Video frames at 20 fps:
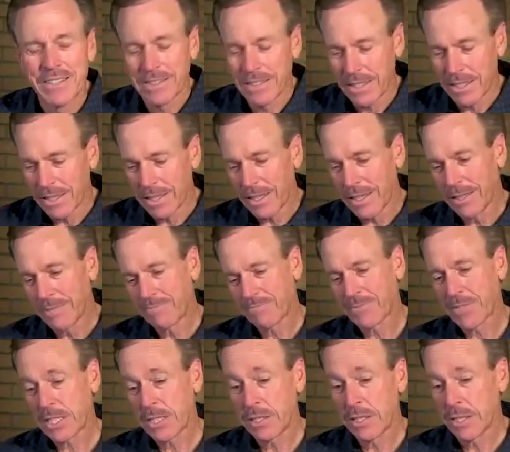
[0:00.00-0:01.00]
didn't he?
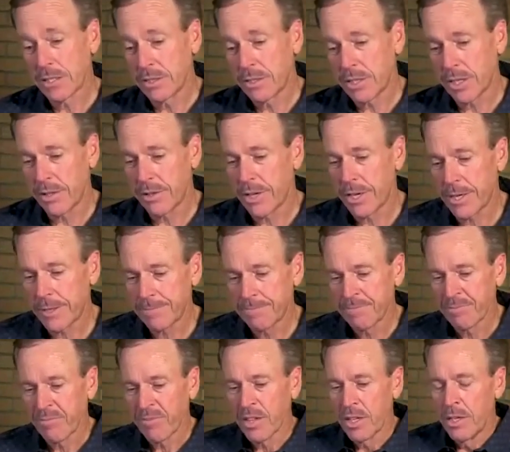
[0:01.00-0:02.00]
He did say that.
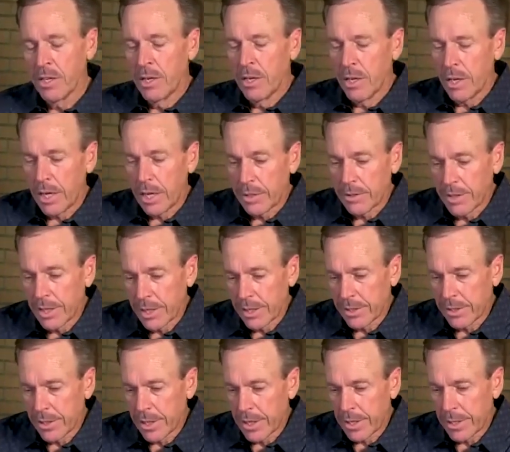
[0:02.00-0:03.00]
And
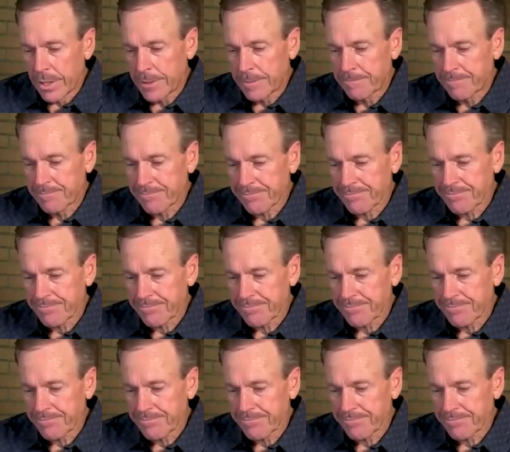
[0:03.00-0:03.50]
then the